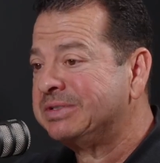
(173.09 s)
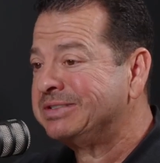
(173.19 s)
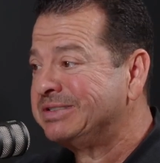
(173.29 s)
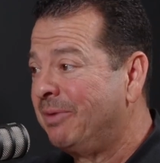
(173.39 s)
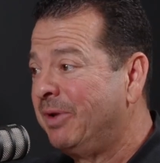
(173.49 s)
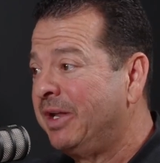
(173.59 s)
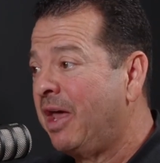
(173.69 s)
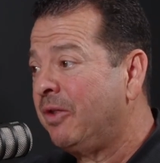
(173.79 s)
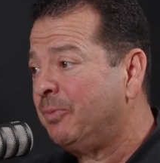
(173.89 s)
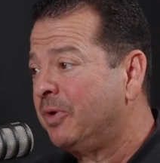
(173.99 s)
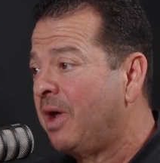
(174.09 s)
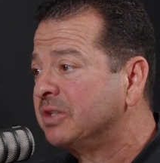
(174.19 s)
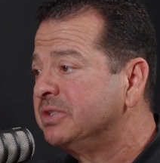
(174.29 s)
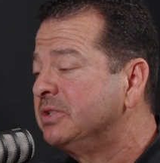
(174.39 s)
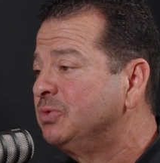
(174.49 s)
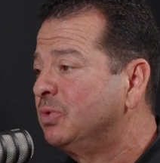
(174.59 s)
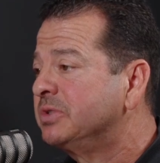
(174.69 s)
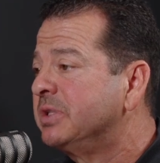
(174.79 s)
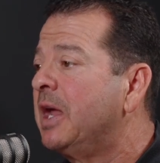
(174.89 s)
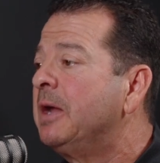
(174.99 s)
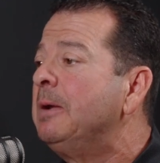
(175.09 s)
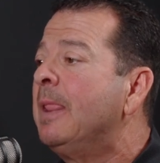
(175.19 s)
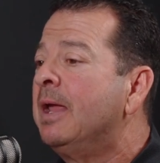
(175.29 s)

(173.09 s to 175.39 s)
some of the other productions will say,